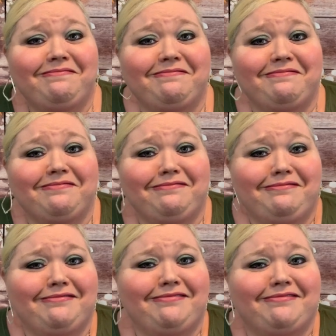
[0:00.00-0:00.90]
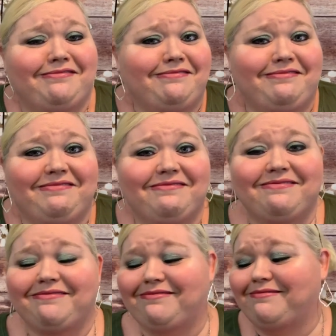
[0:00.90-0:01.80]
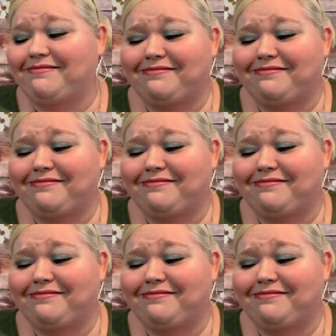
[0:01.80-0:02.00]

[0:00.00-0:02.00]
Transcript: [no speech]